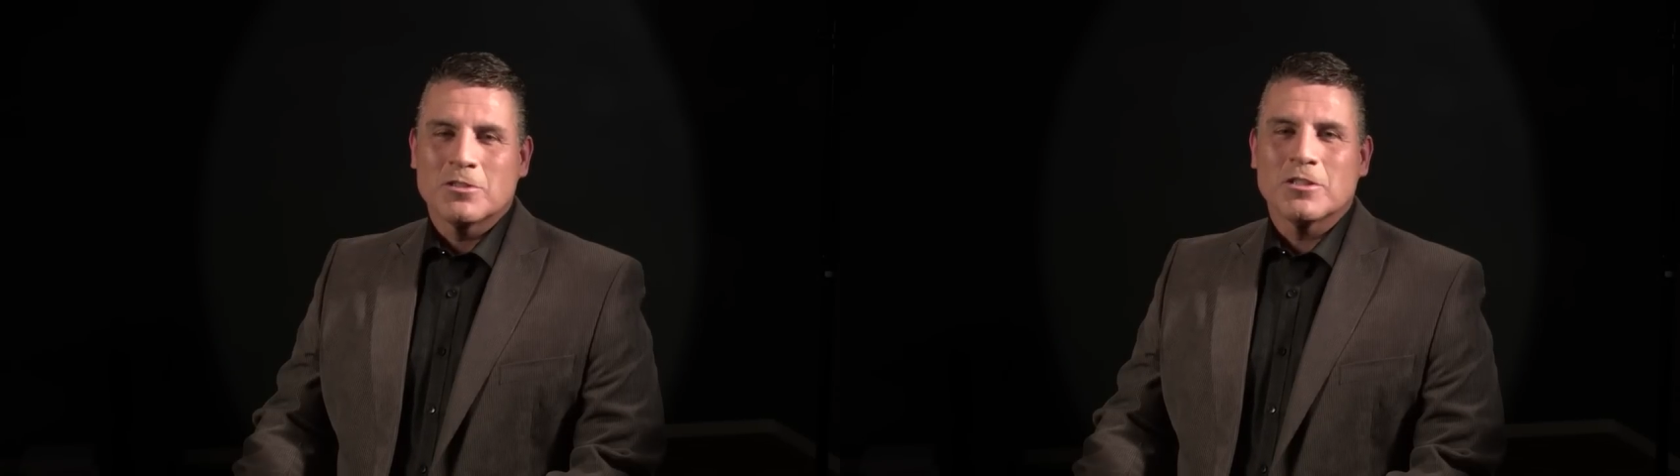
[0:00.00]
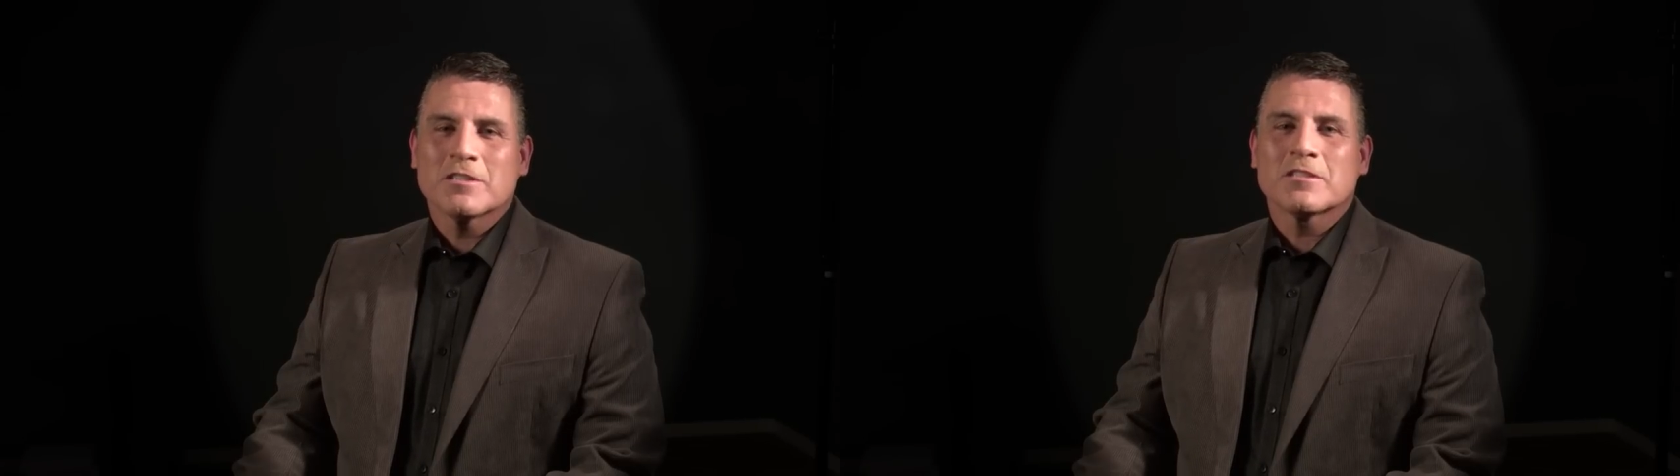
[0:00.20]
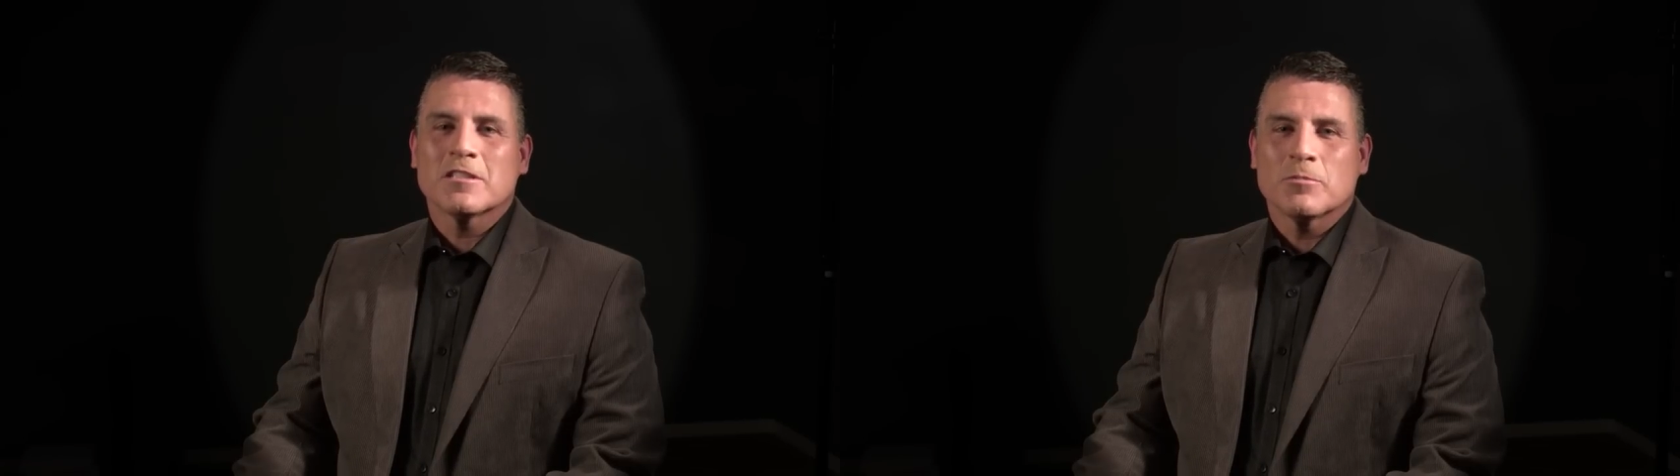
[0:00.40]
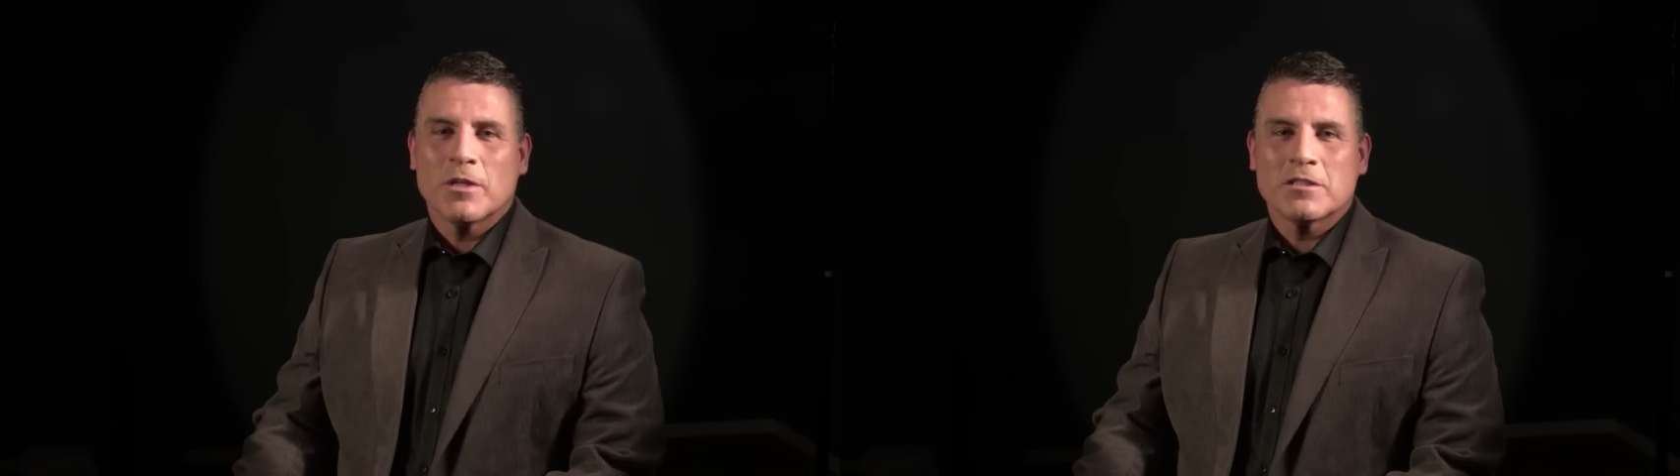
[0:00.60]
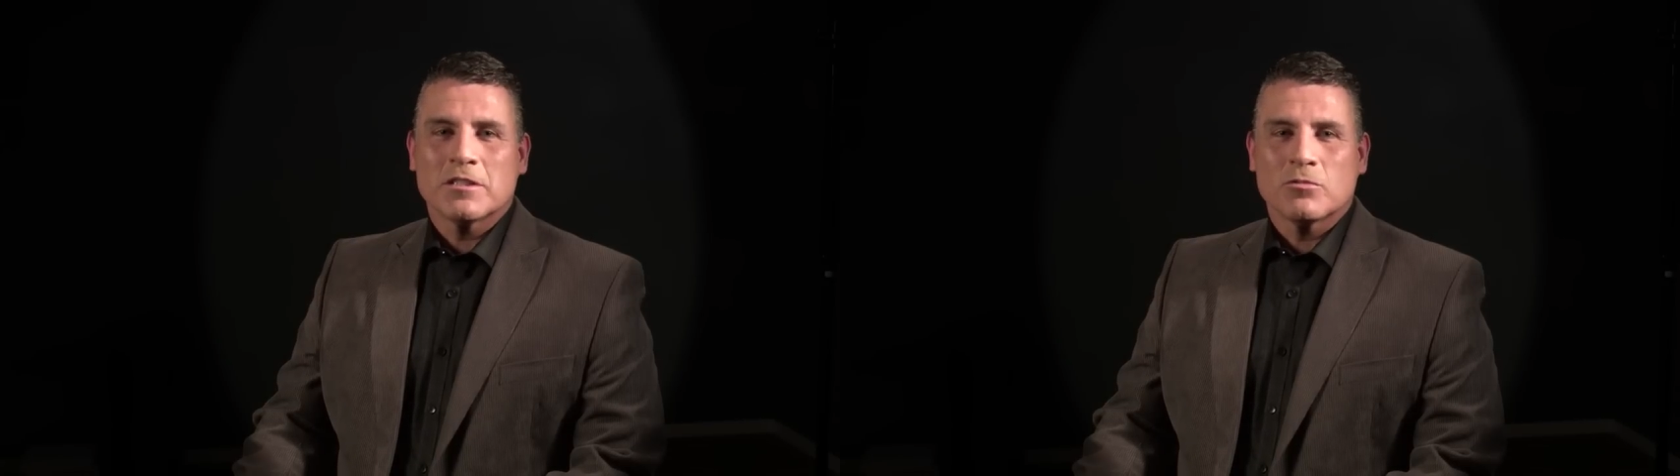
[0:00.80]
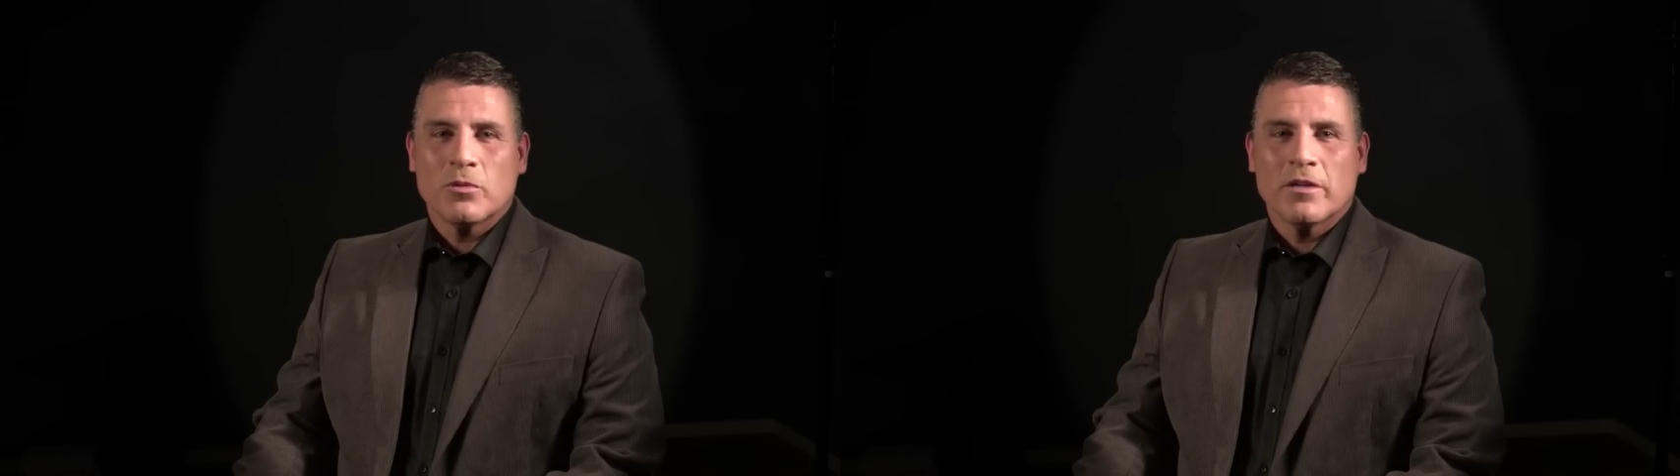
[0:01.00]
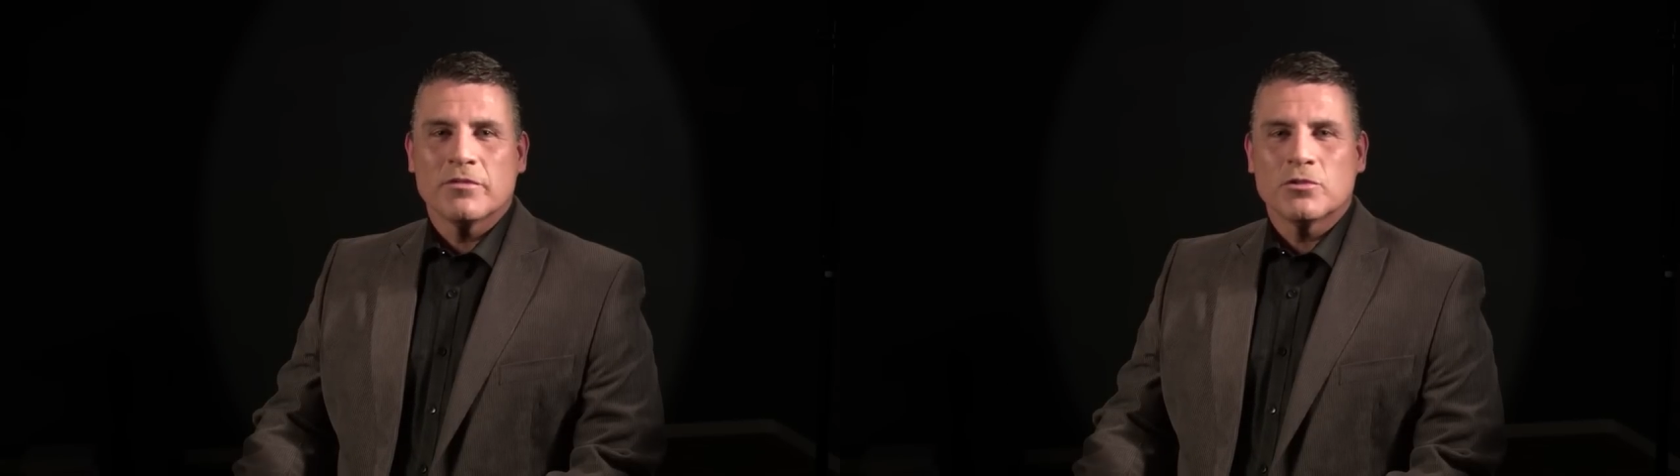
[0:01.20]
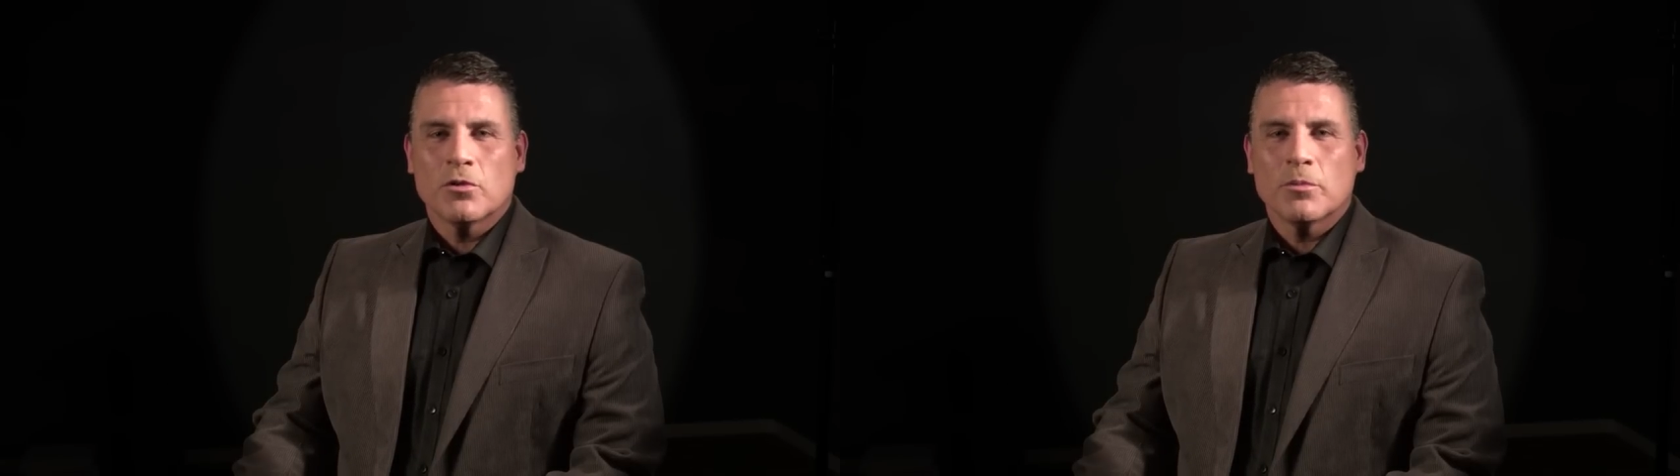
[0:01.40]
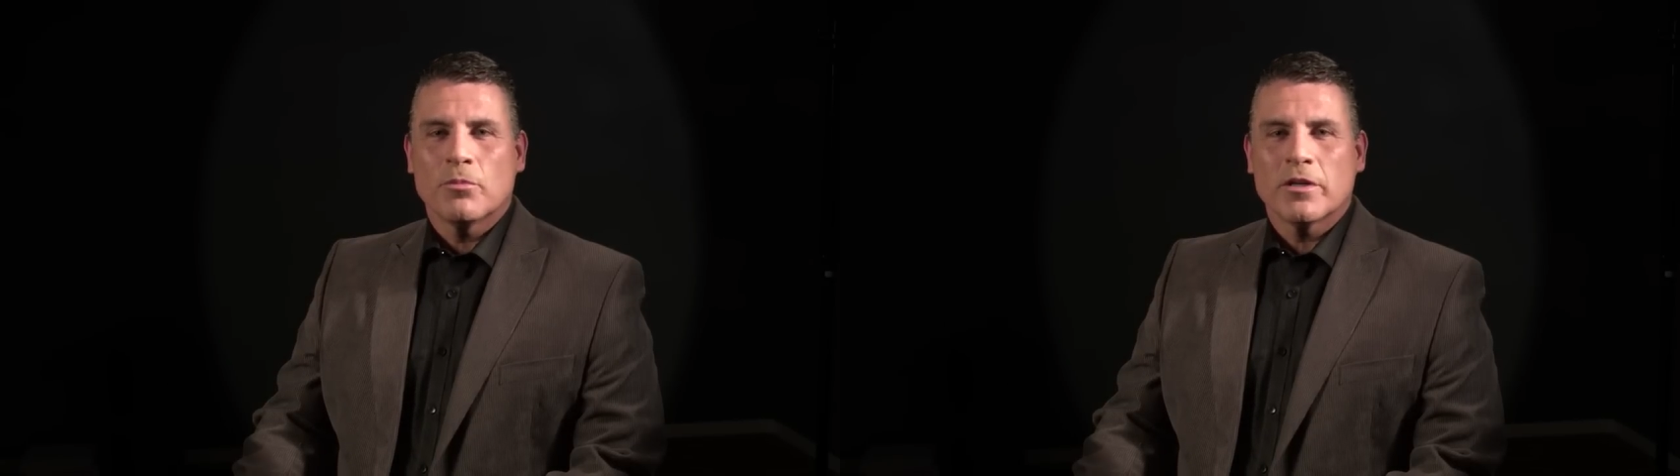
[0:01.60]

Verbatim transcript: just as much as we have enjoyed